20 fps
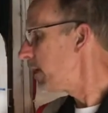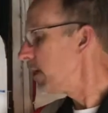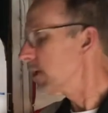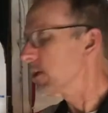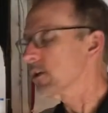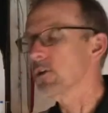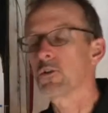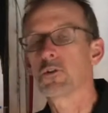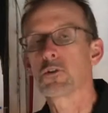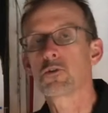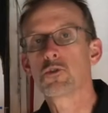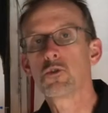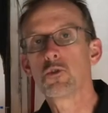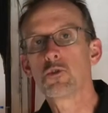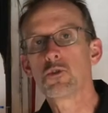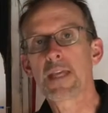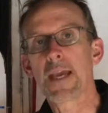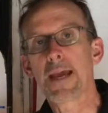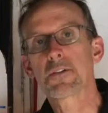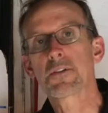Your due
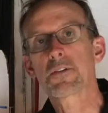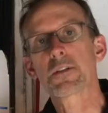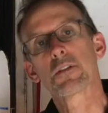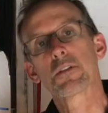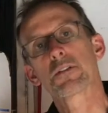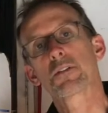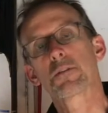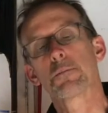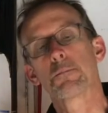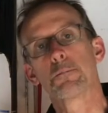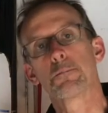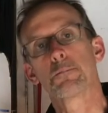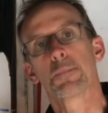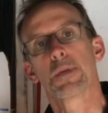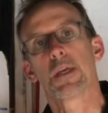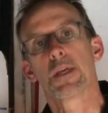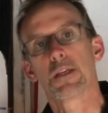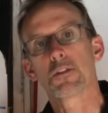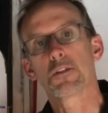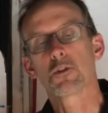task
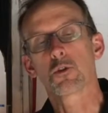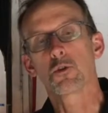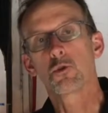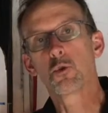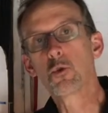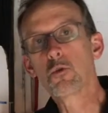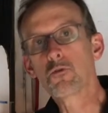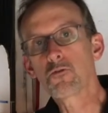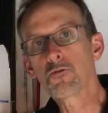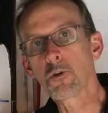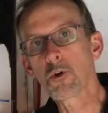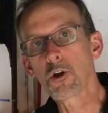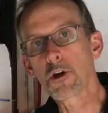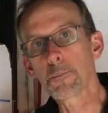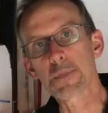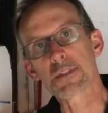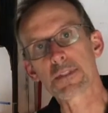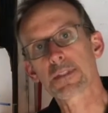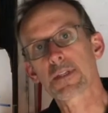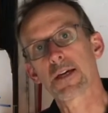is a Google
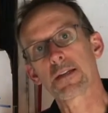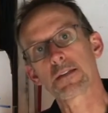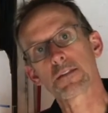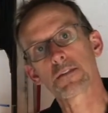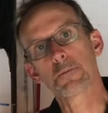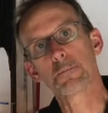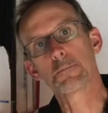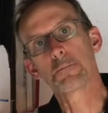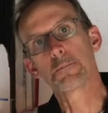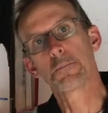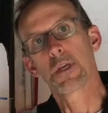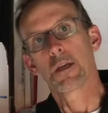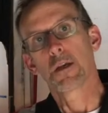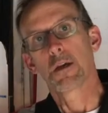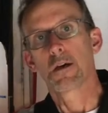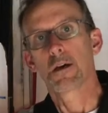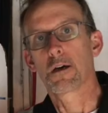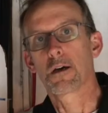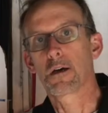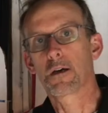form. It's got some
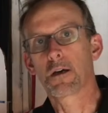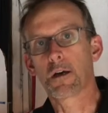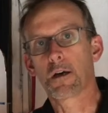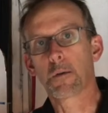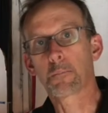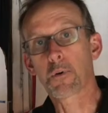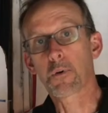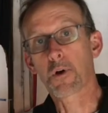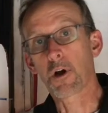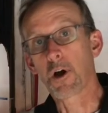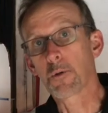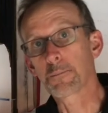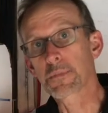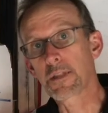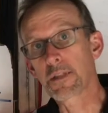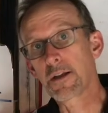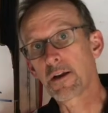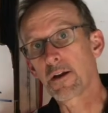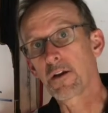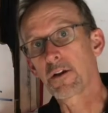problems
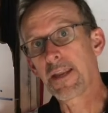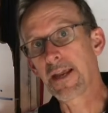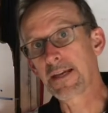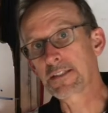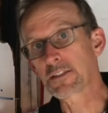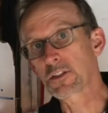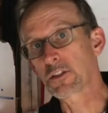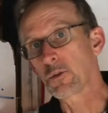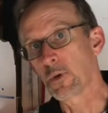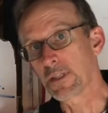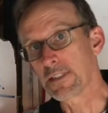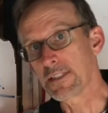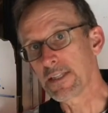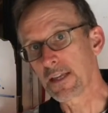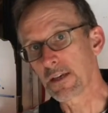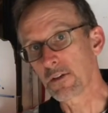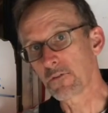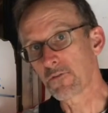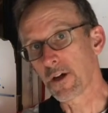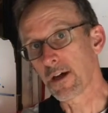there that ask you to
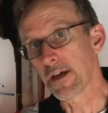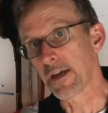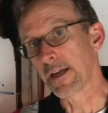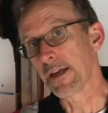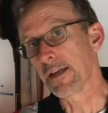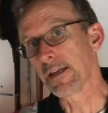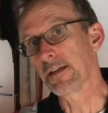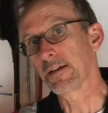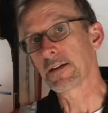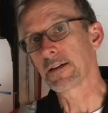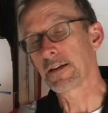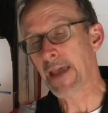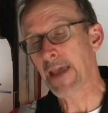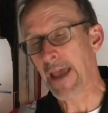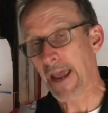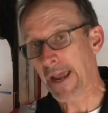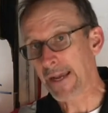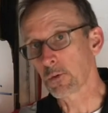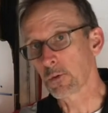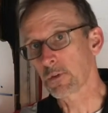identify
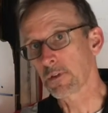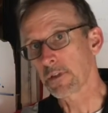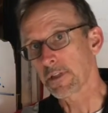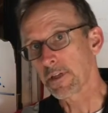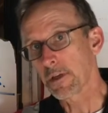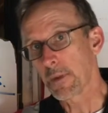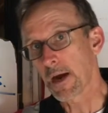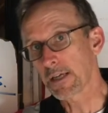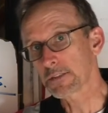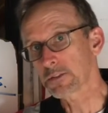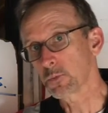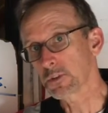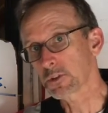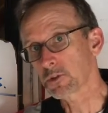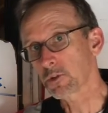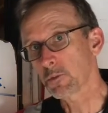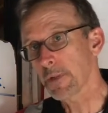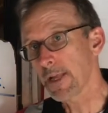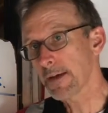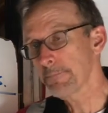accurately a box and
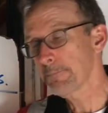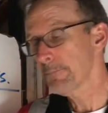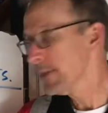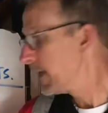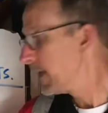whisker plot.